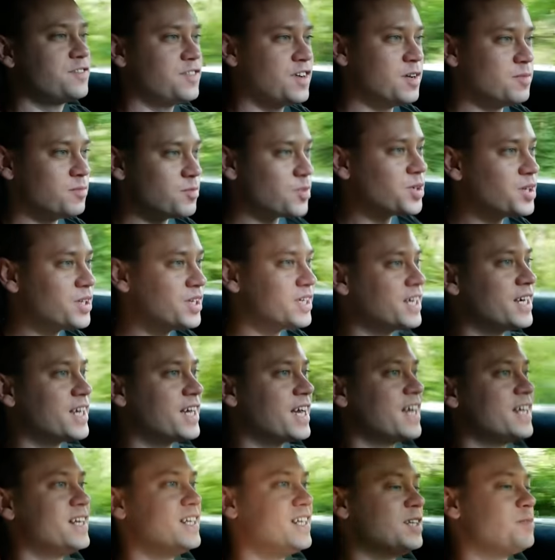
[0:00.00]
if I'm really,
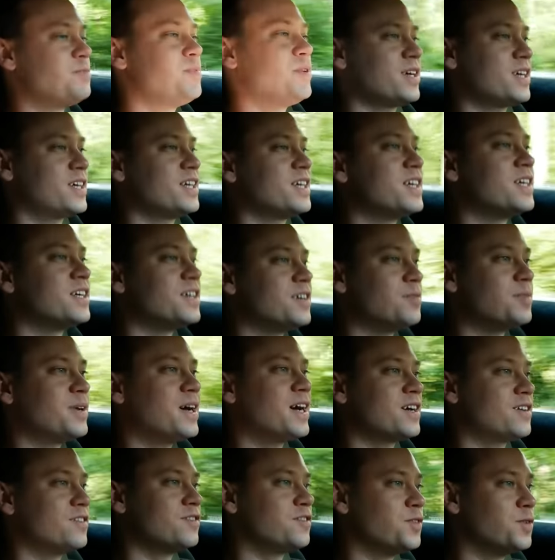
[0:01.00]
again, nitpicking here
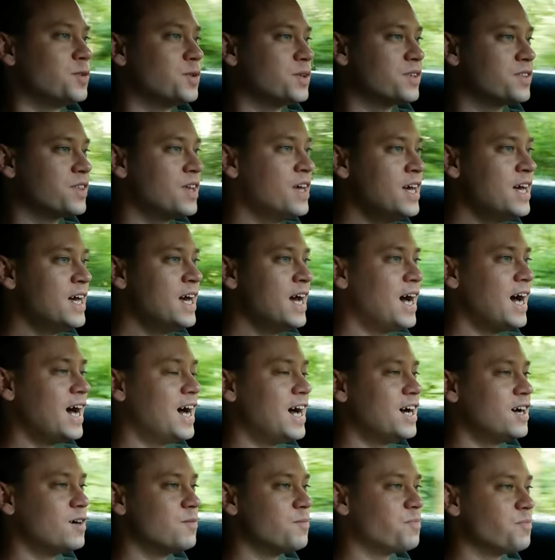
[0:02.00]
back and forth.
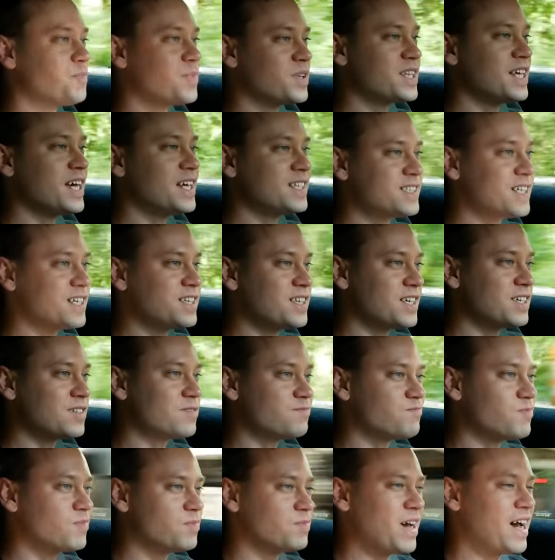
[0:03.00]
But that's, I think,
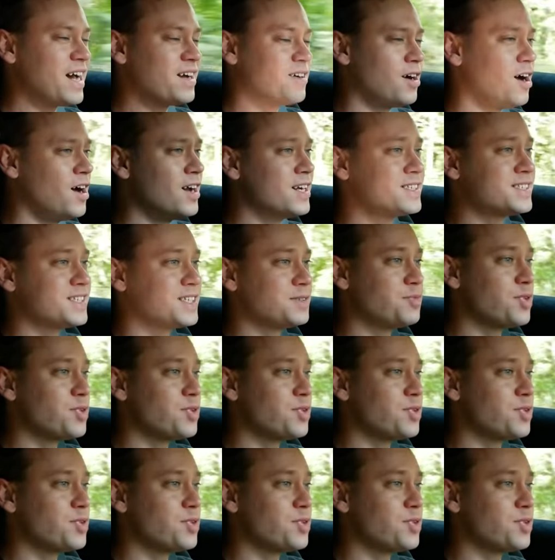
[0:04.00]
honestly,